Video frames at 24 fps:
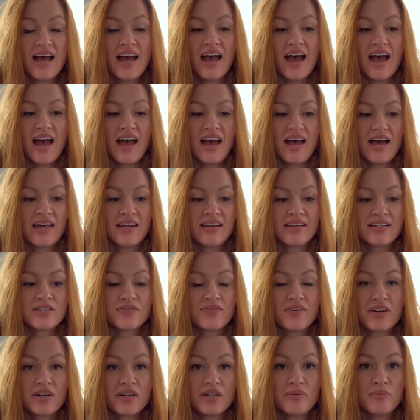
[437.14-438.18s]
and it's
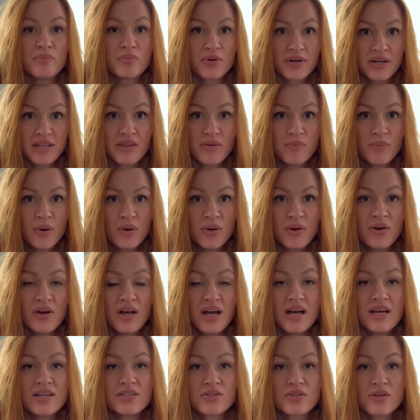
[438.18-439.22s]
very breathable.
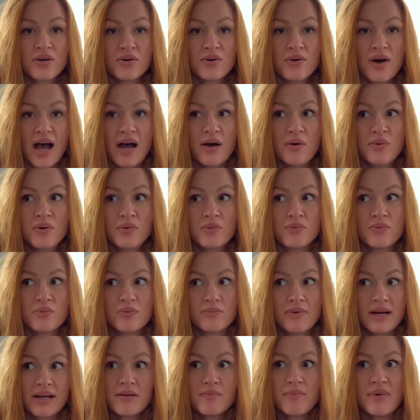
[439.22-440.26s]
So I would
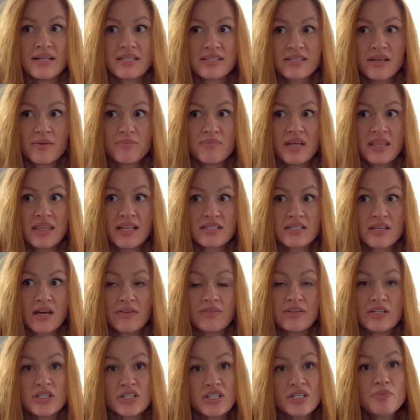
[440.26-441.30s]
recommend something that's on the
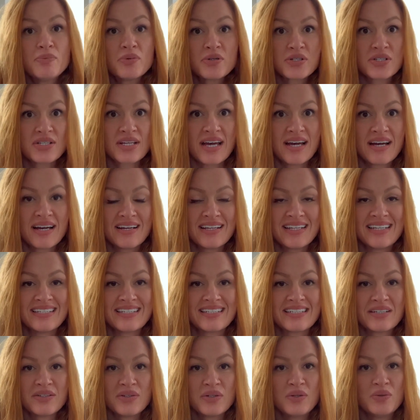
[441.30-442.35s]
cheaper scale
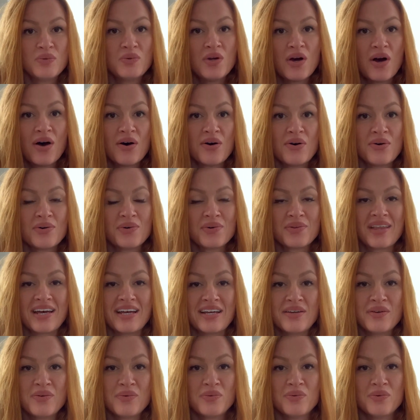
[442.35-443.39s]
until you know that
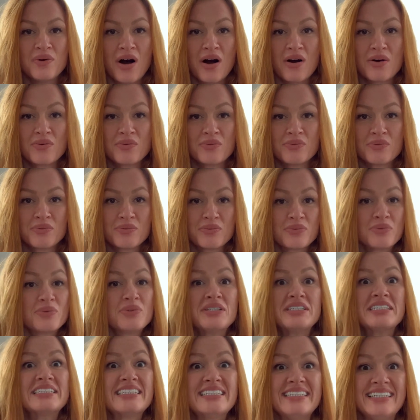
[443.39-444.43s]
you are
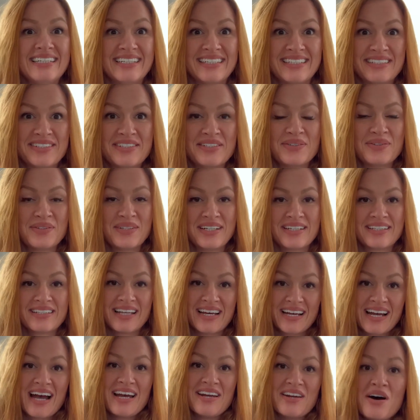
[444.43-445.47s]
really into it. Like
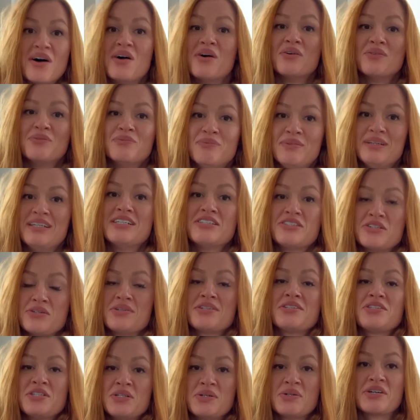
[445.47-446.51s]
I know me and
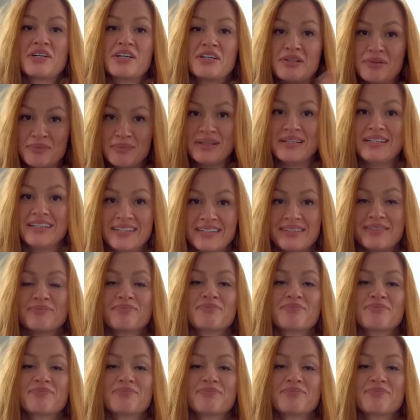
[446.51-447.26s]
jiu-jitsu are gonna be